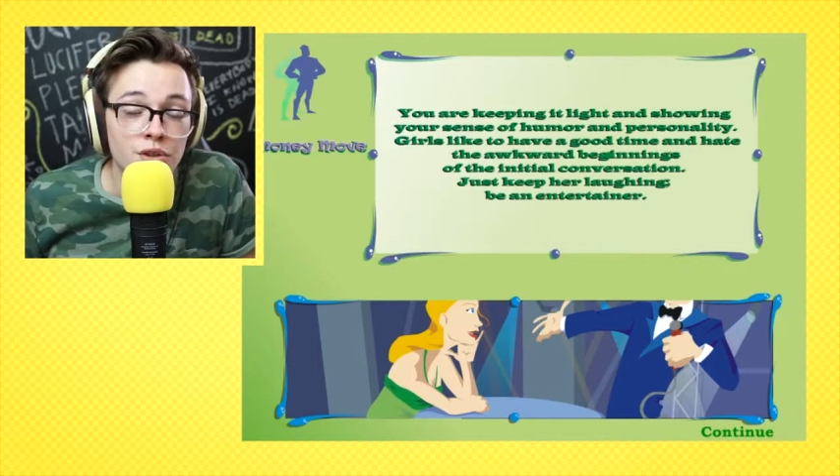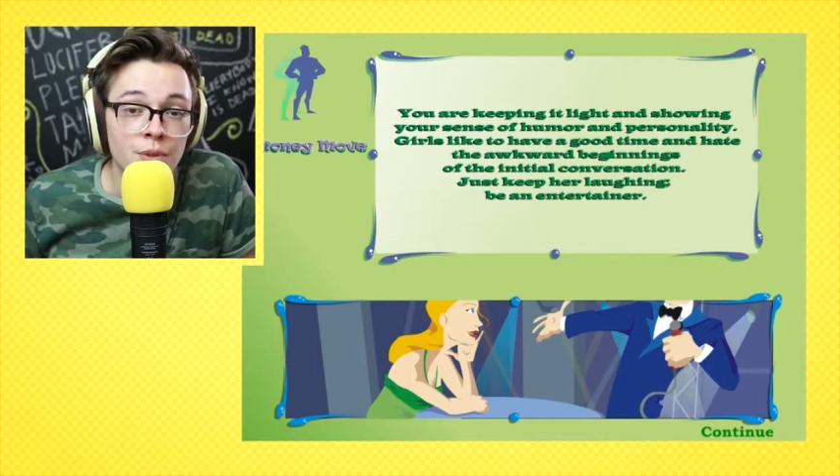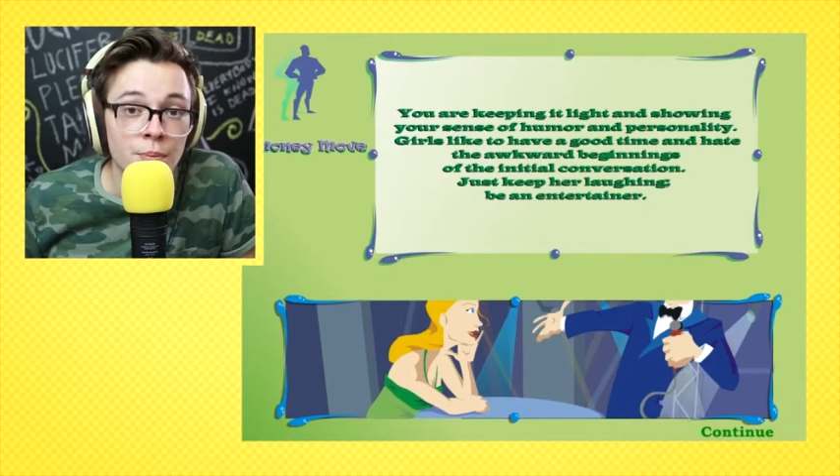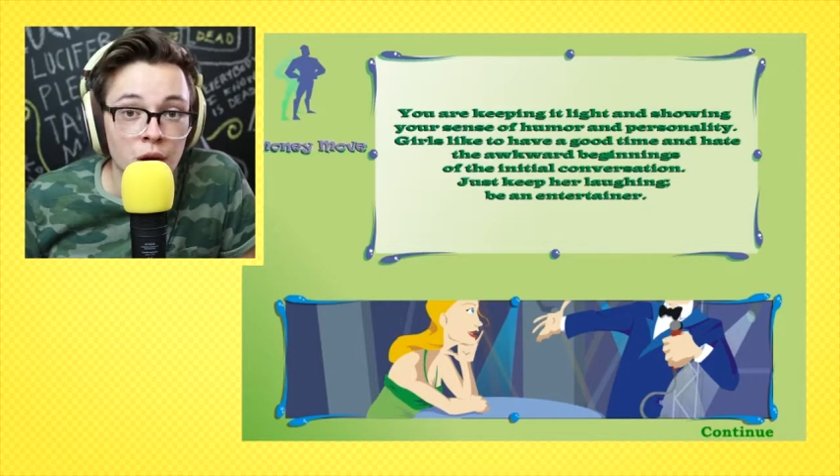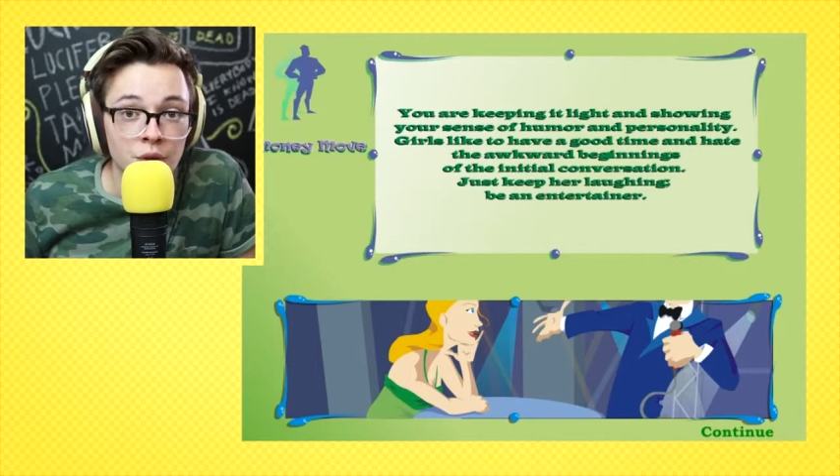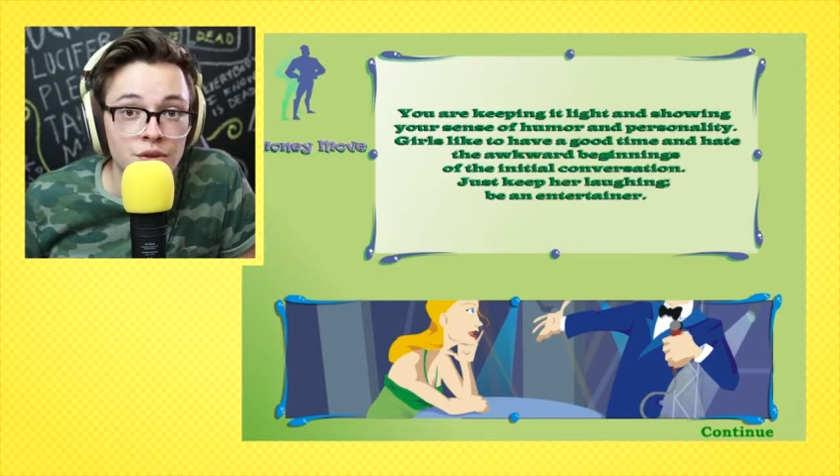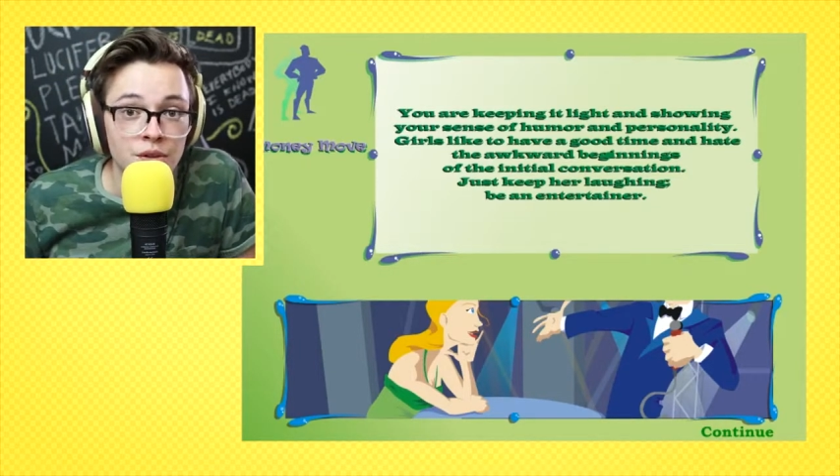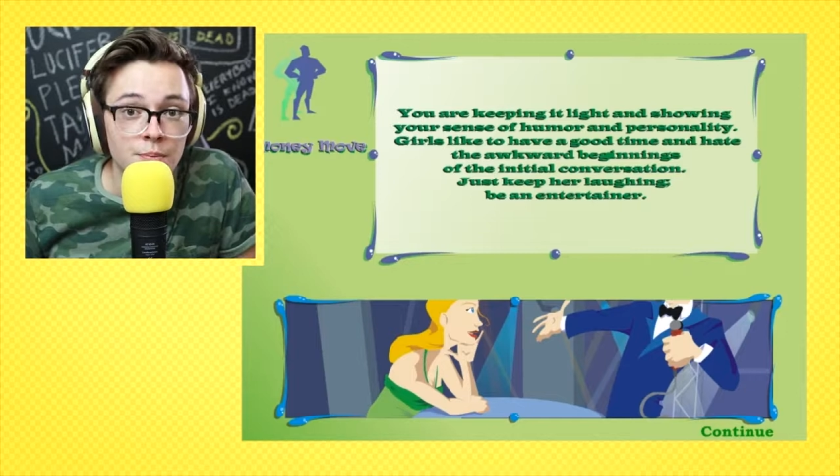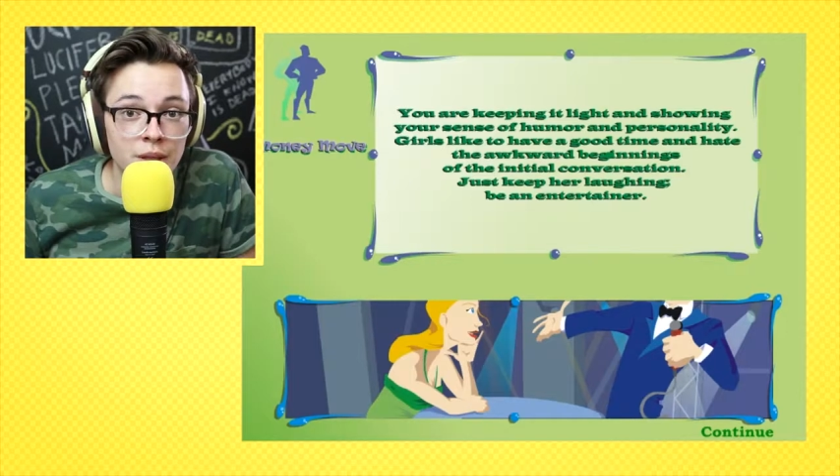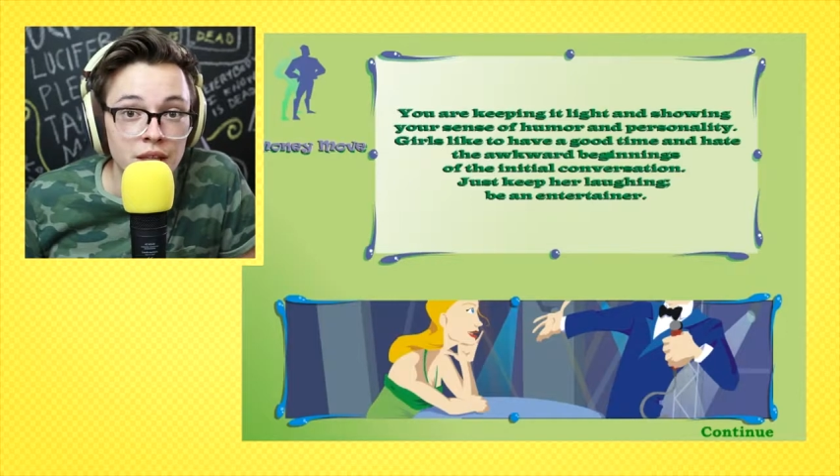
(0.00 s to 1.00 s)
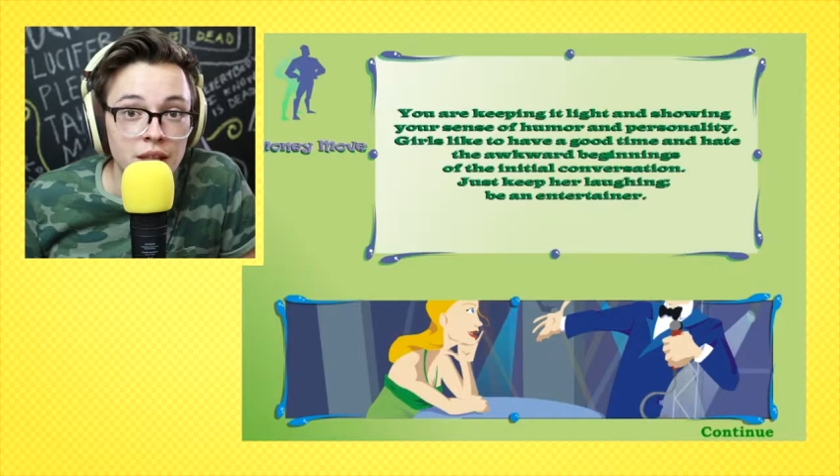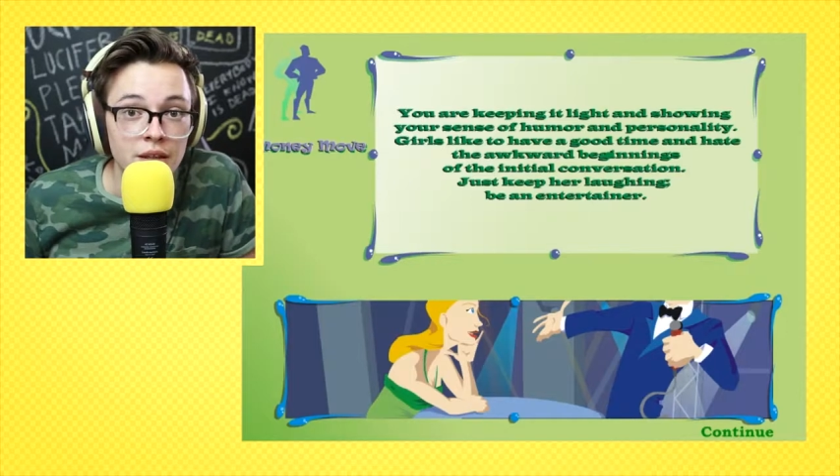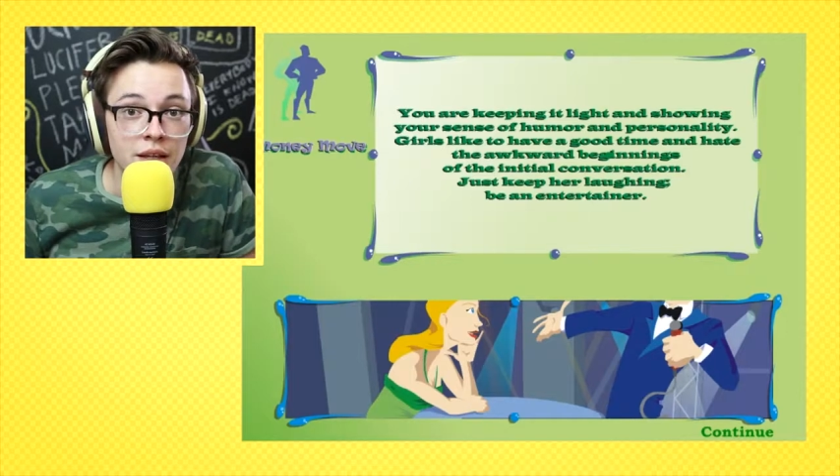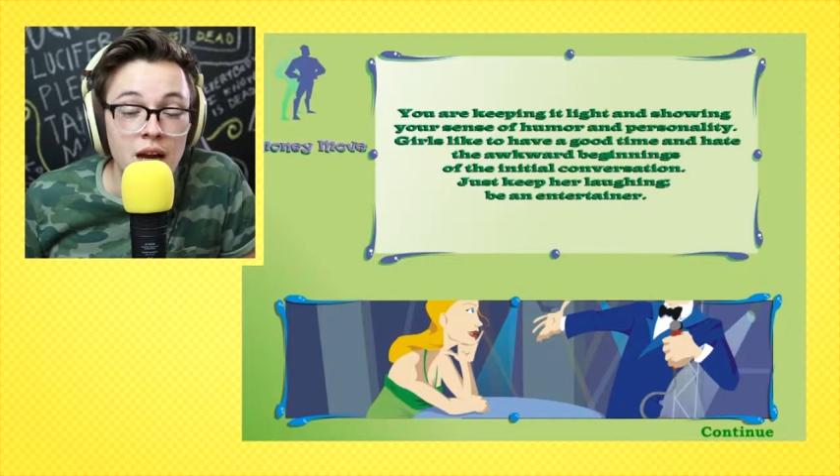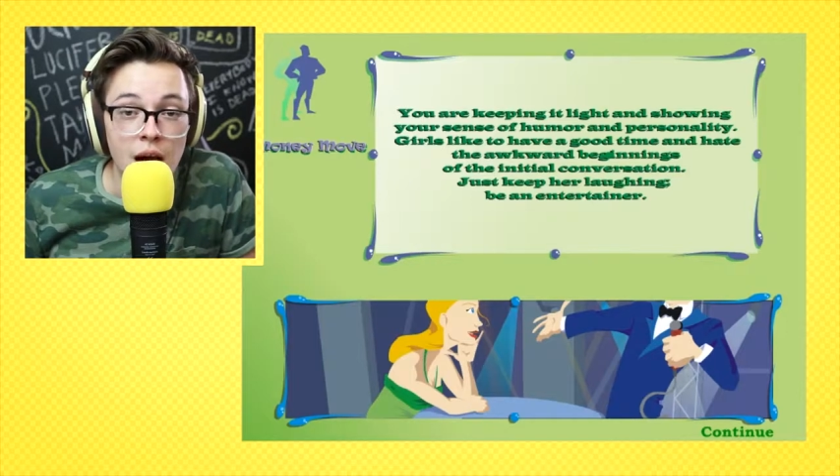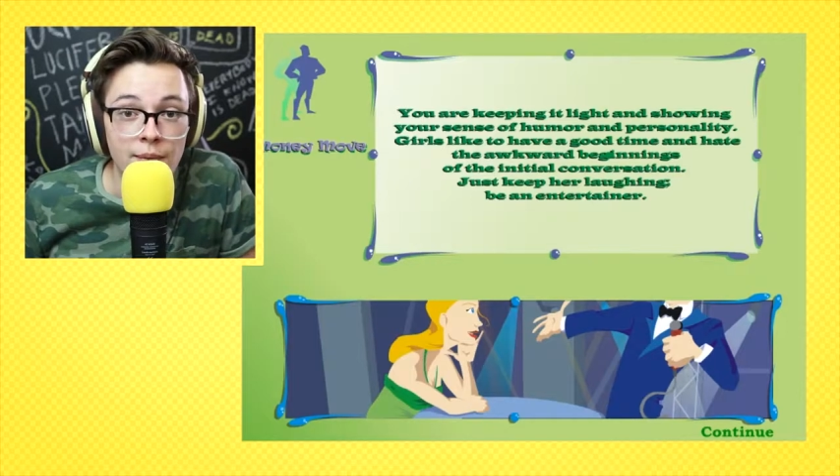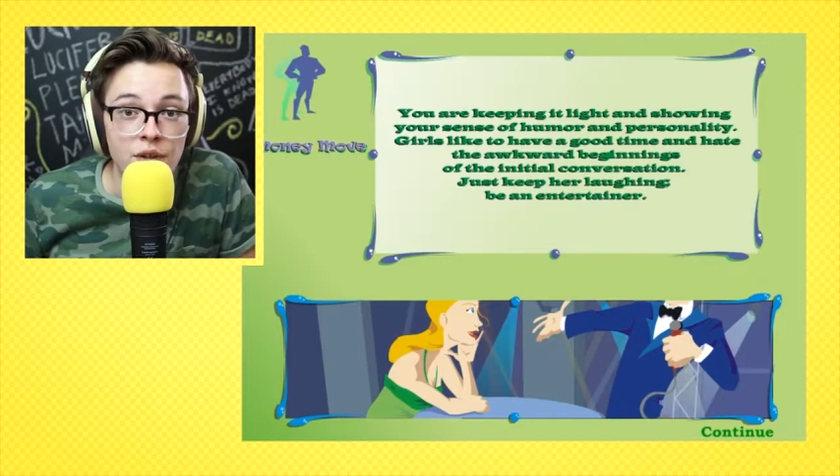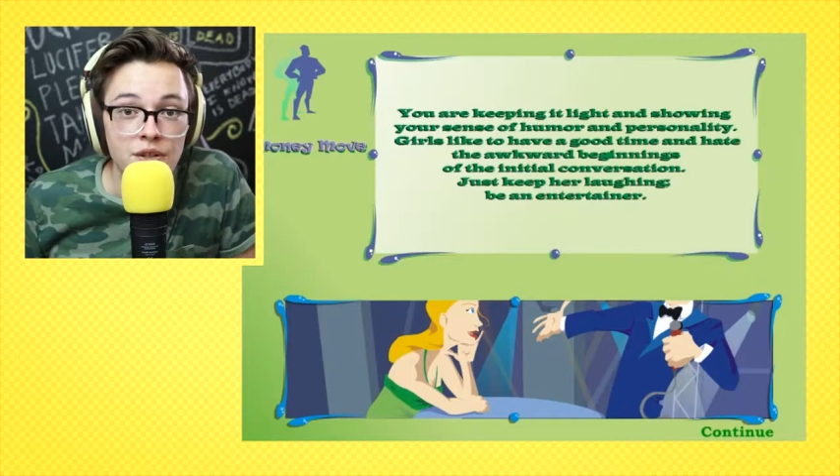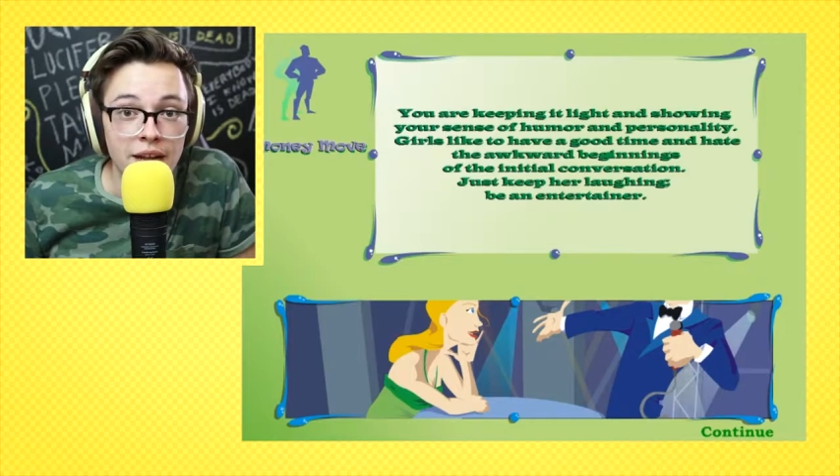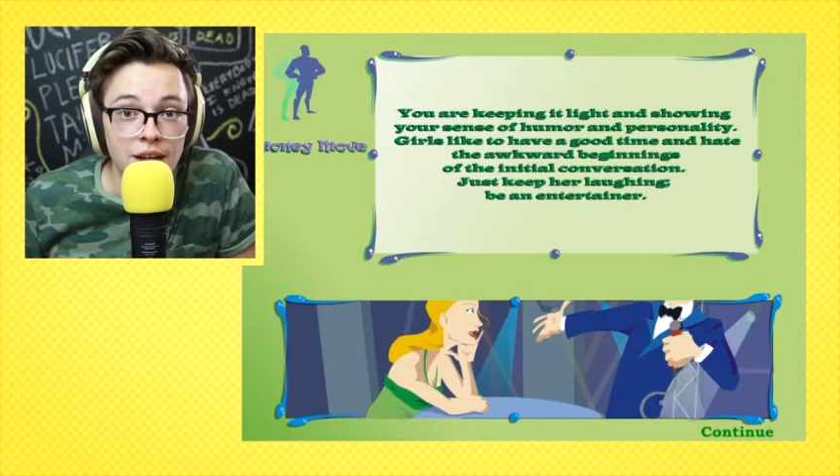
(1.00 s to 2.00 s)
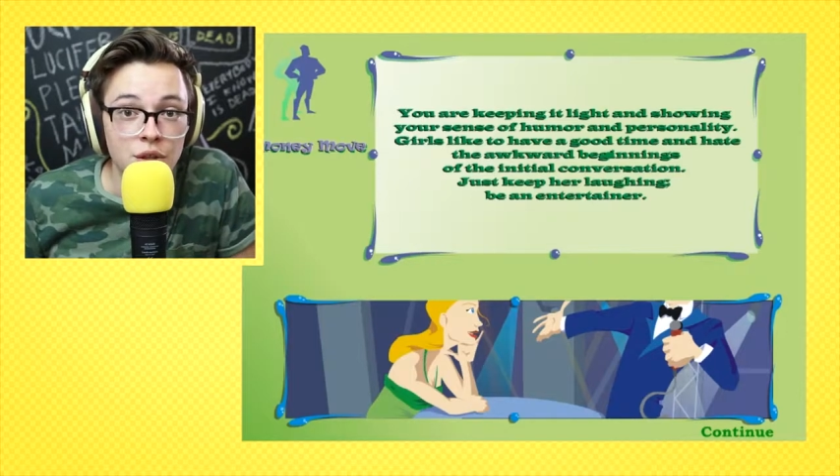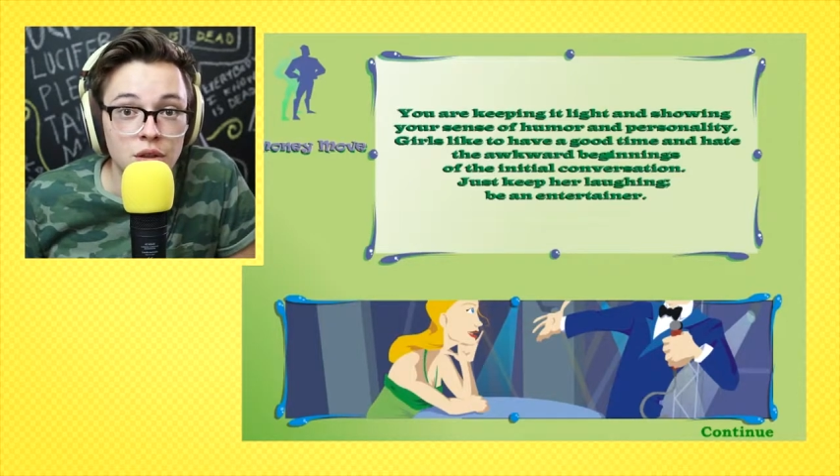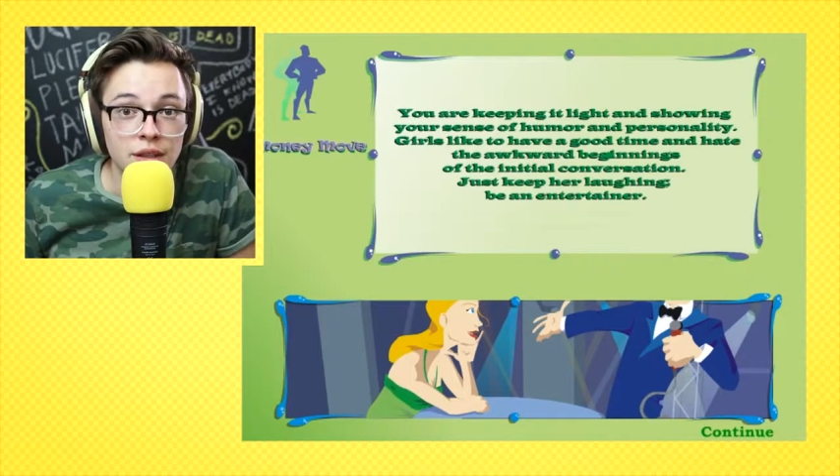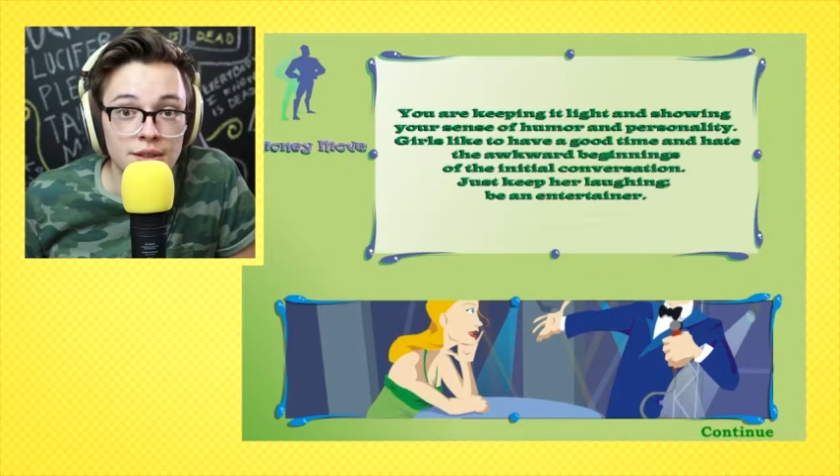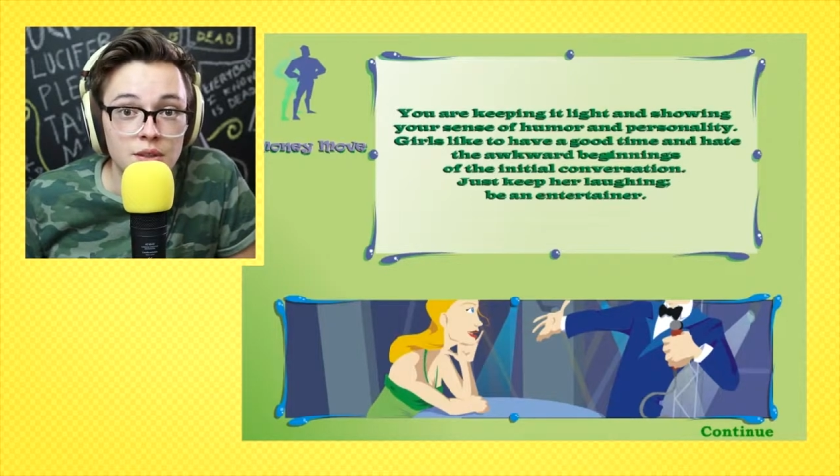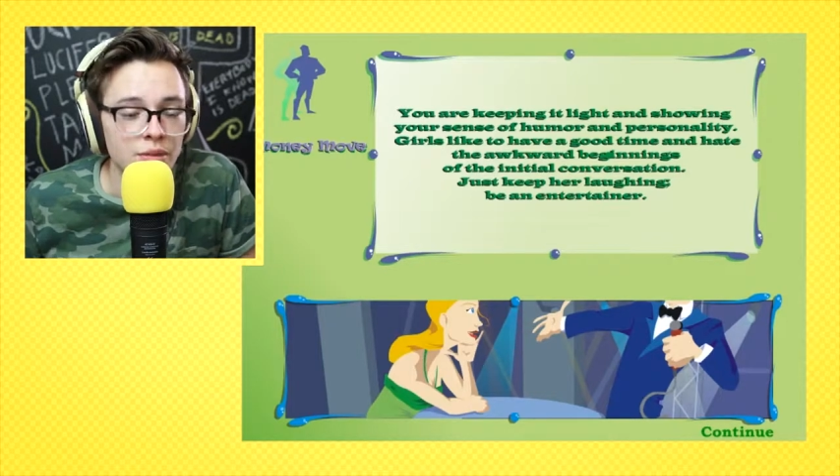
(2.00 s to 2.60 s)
supposed to be the conversationalists,